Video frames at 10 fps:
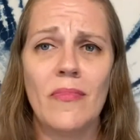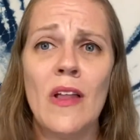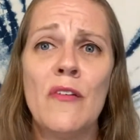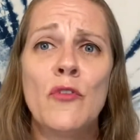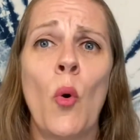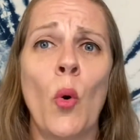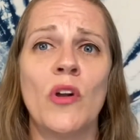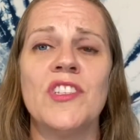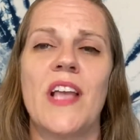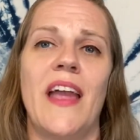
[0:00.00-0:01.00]
Of
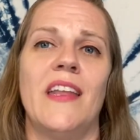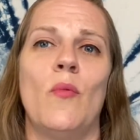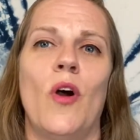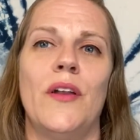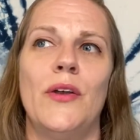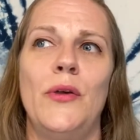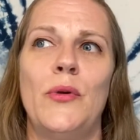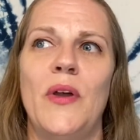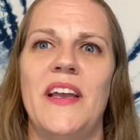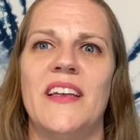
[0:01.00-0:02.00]
course, anyone
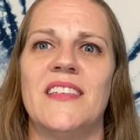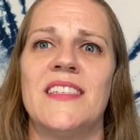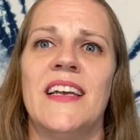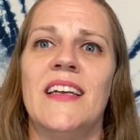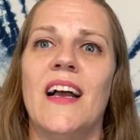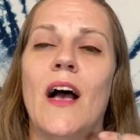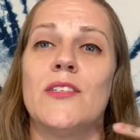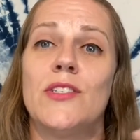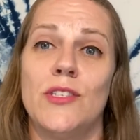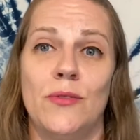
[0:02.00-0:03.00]
who is a
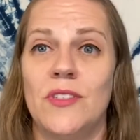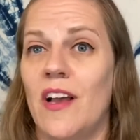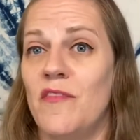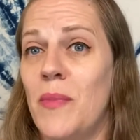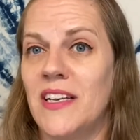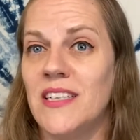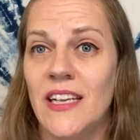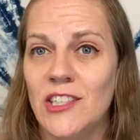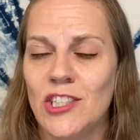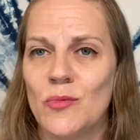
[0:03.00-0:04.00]
student of
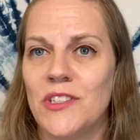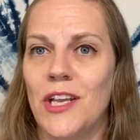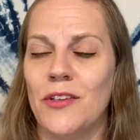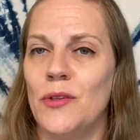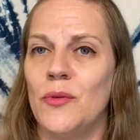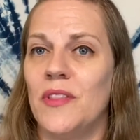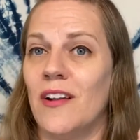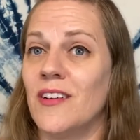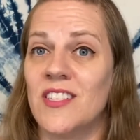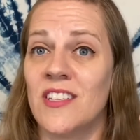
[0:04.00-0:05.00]
meditation will tell you
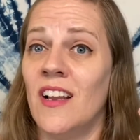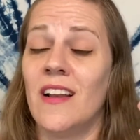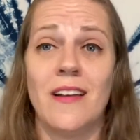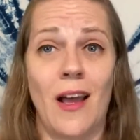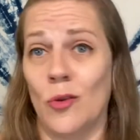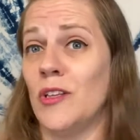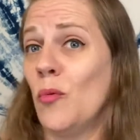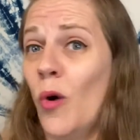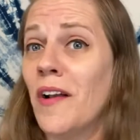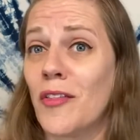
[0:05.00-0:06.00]
there is not only
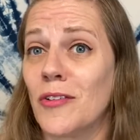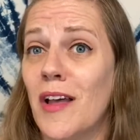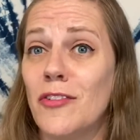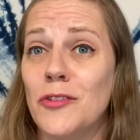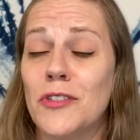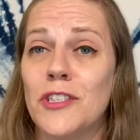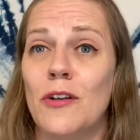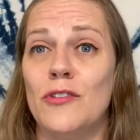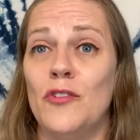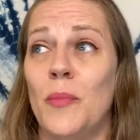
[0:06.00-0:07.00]
one other level you can
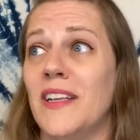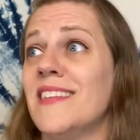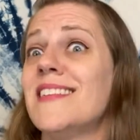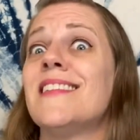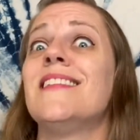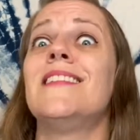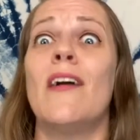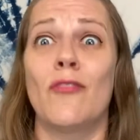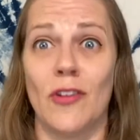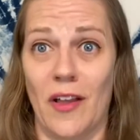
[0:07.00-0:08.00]
go to, but
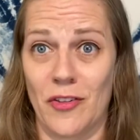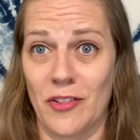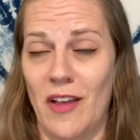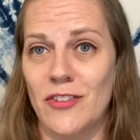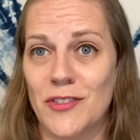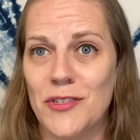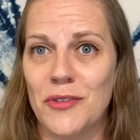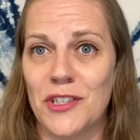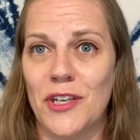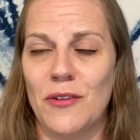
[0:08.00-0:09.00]
several other levels you
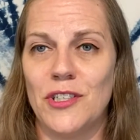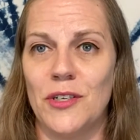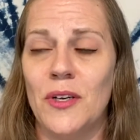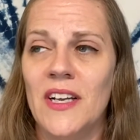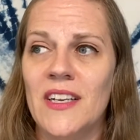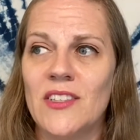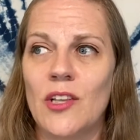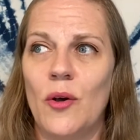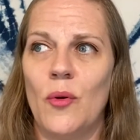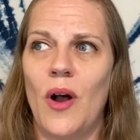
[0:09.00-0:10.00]
can go to.
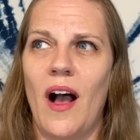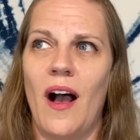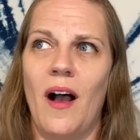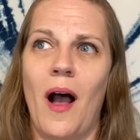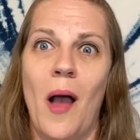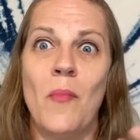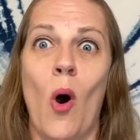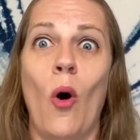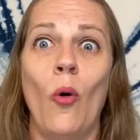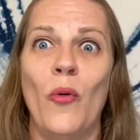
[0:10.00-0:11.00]
So I'm
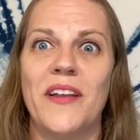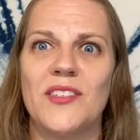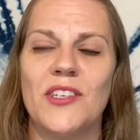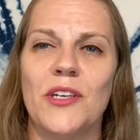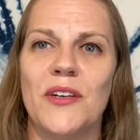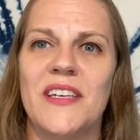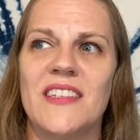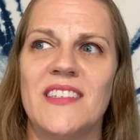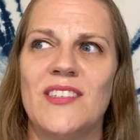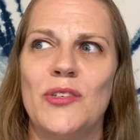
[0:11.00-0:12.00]
always
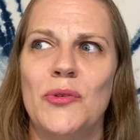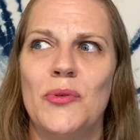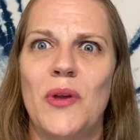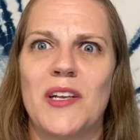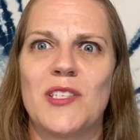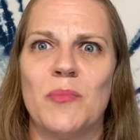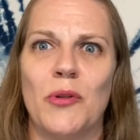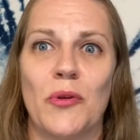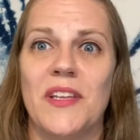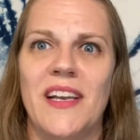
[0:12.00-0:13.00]
curious to
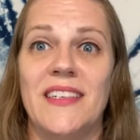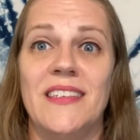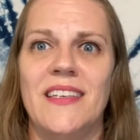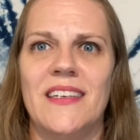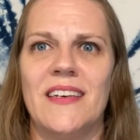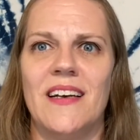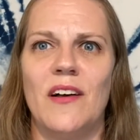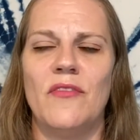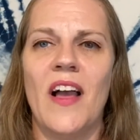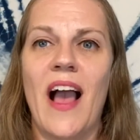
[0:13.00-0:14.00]
explore the idea
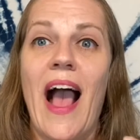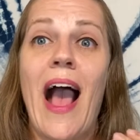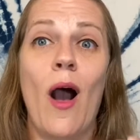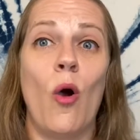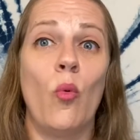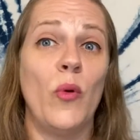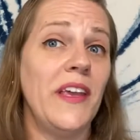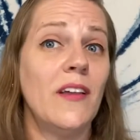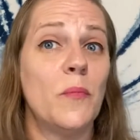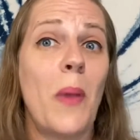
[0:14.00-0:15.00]
of how
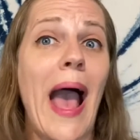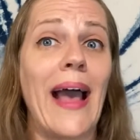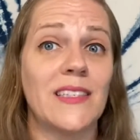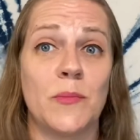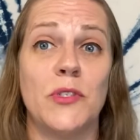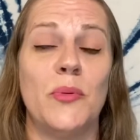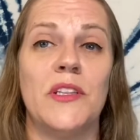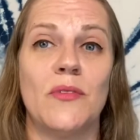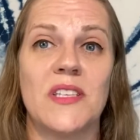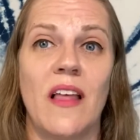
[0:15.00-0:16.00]
we could pass
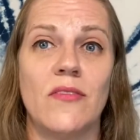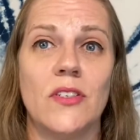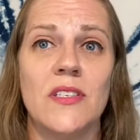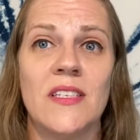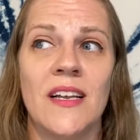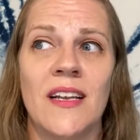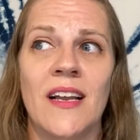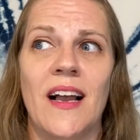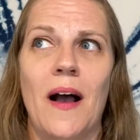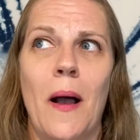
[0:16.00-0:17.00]
between those levels.
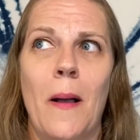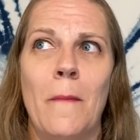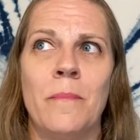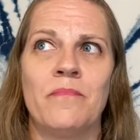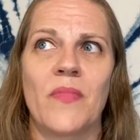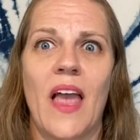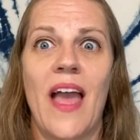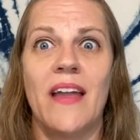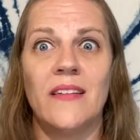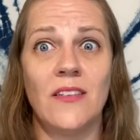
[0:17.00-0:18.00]
And,
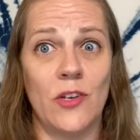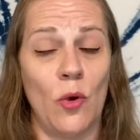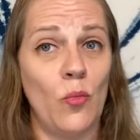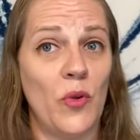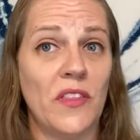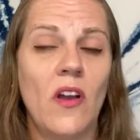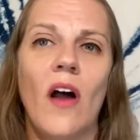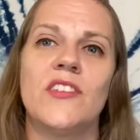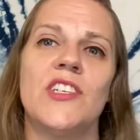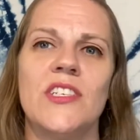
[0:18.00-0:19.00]
with
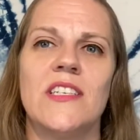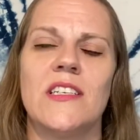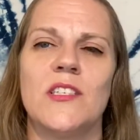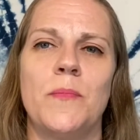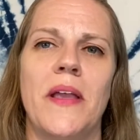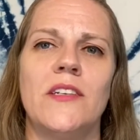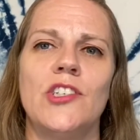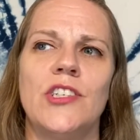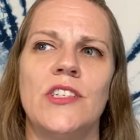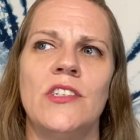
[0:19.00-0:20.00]
consciousness
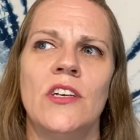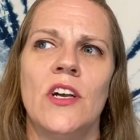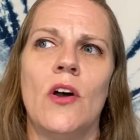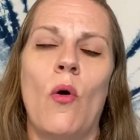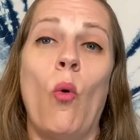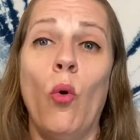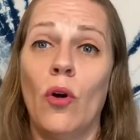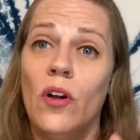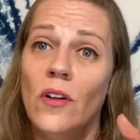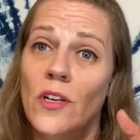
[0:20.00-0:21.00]
expansion,
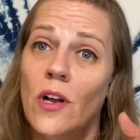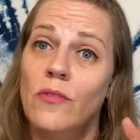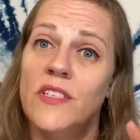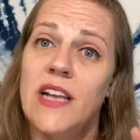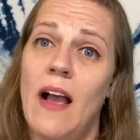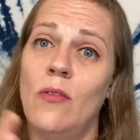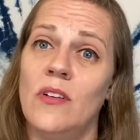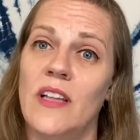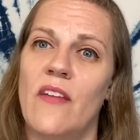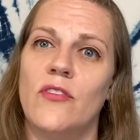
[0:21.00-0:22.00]
or go
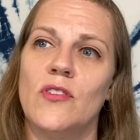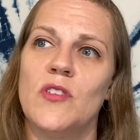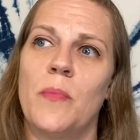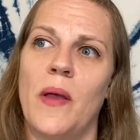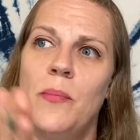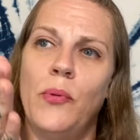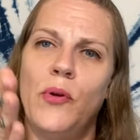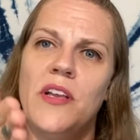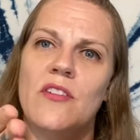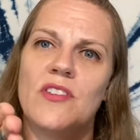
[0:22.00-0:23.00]
down levels by
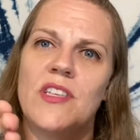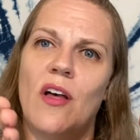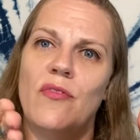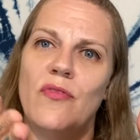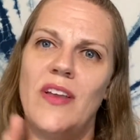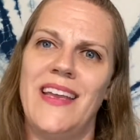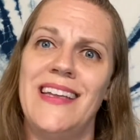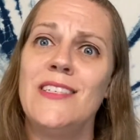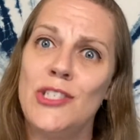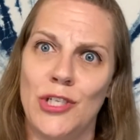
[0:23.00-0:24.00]
putting yourself
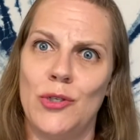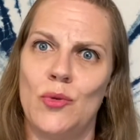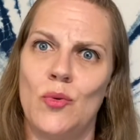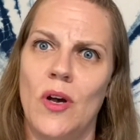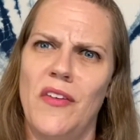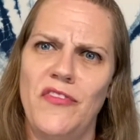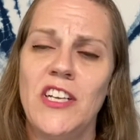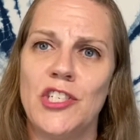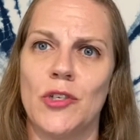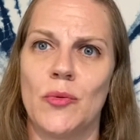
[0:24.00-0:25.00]
into a
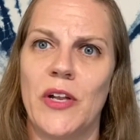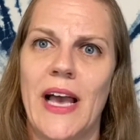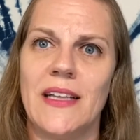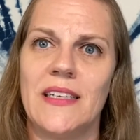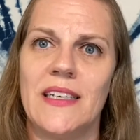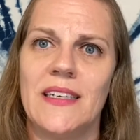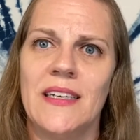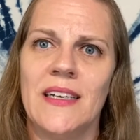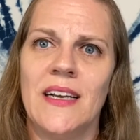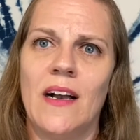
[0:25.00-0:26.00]
fictional reality.
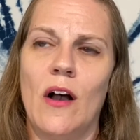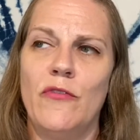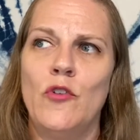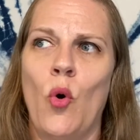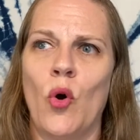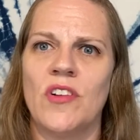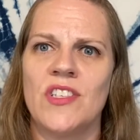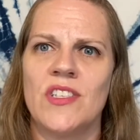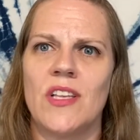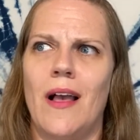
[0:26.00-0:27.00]
Of
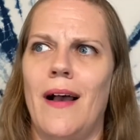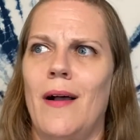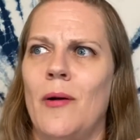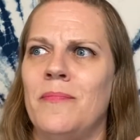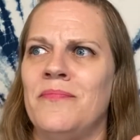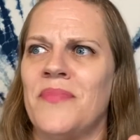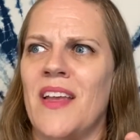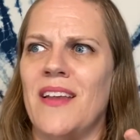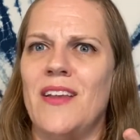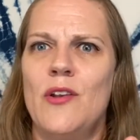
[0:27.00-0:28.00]
course,
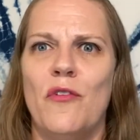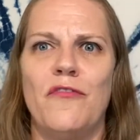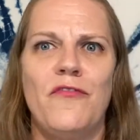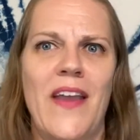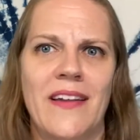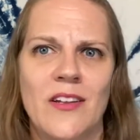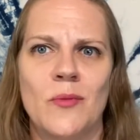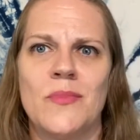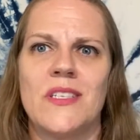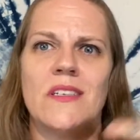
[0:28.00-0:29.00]
fandoms and